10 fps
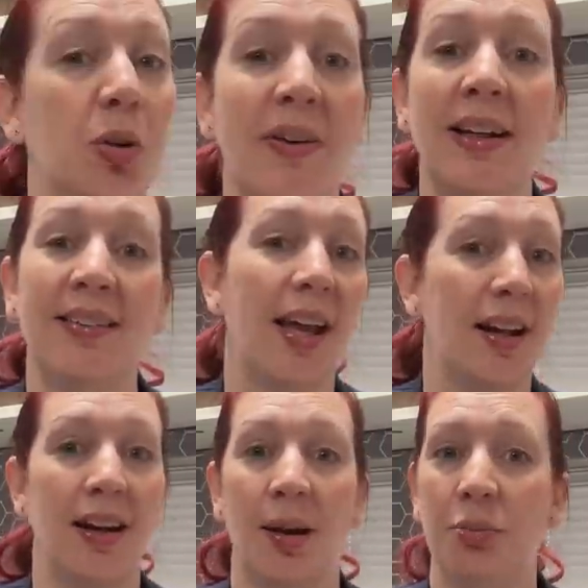So I've had to say,
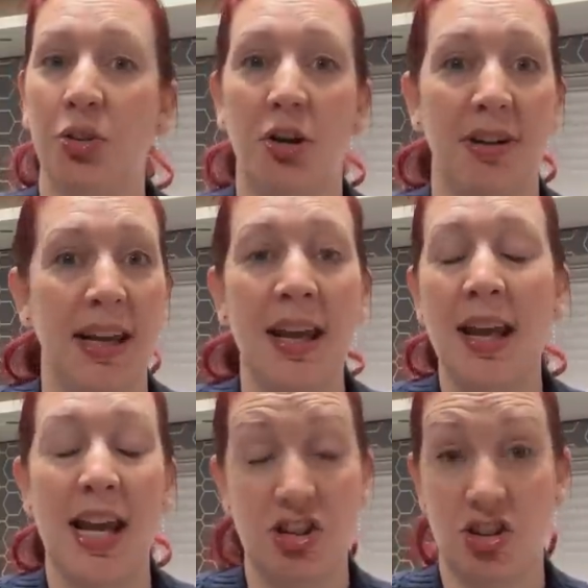look, I'm sorry,
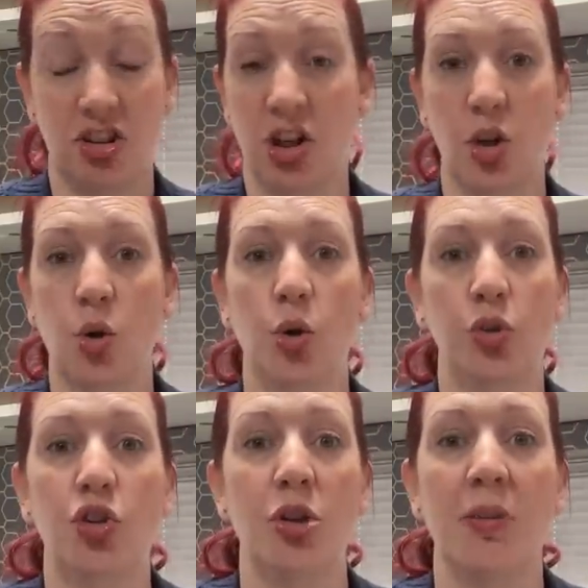it's just going to
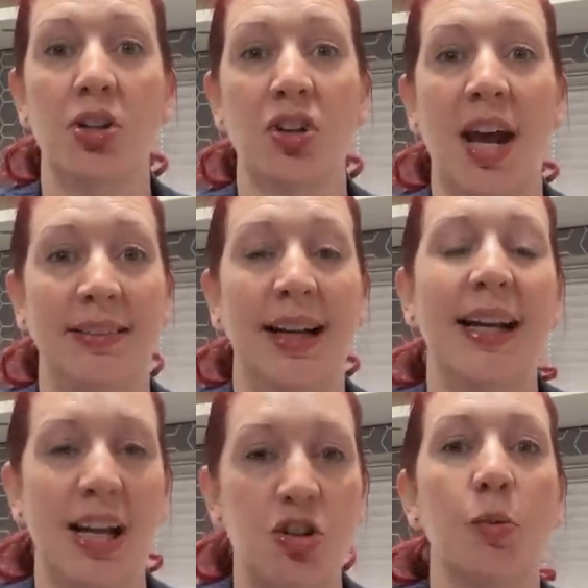cause too much hassle
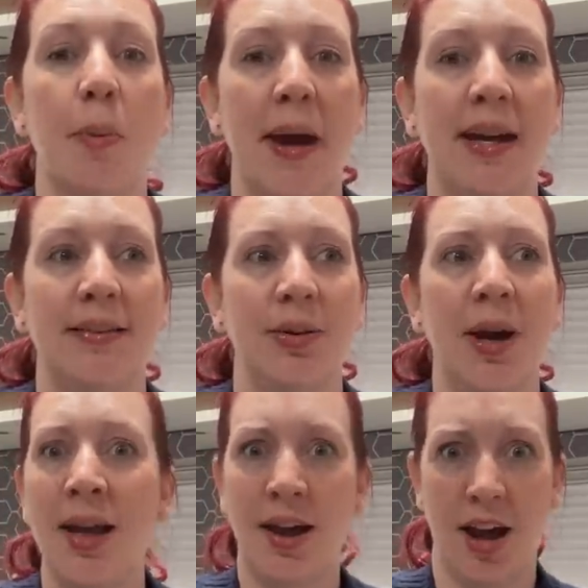unless you're prepared to
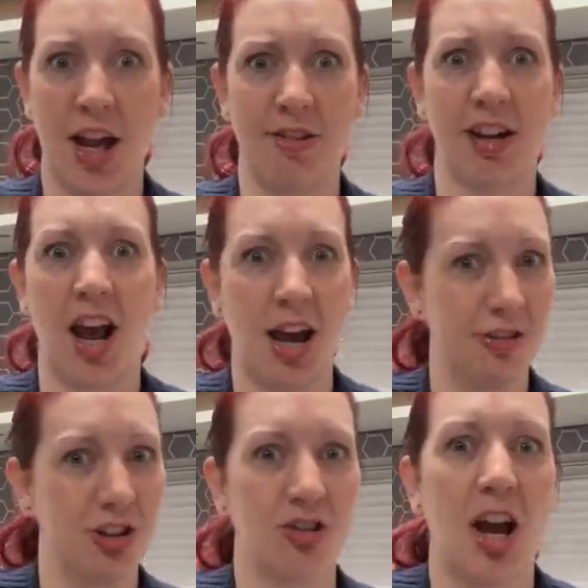hire a car
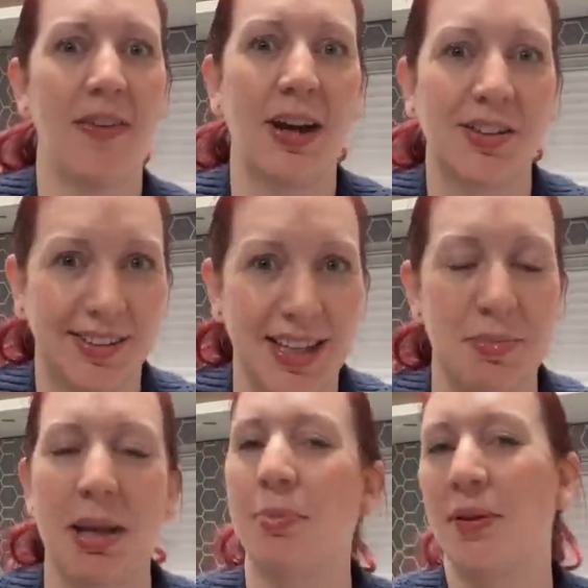and drive out to see
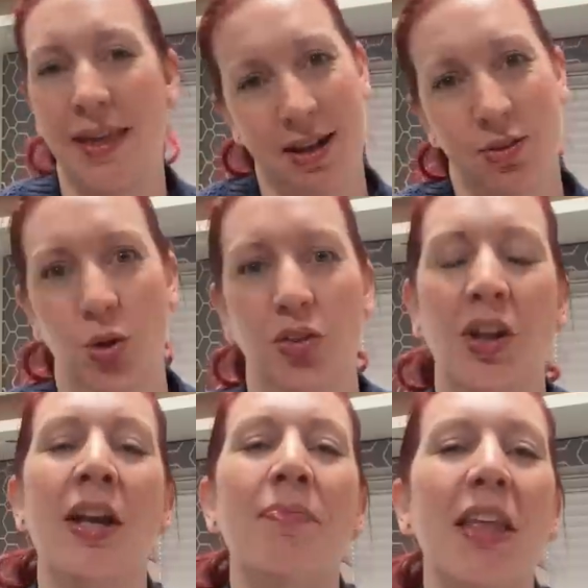me. But that, of course,
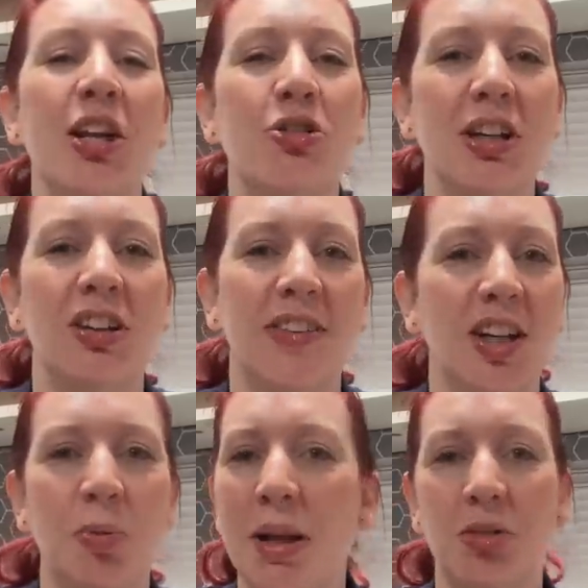increases the
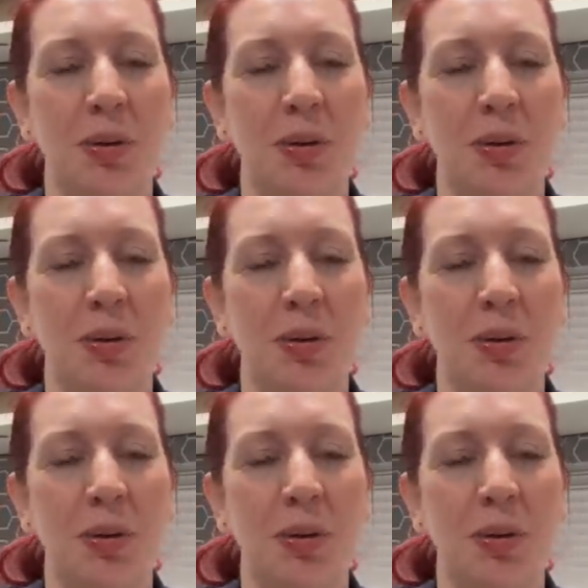expense.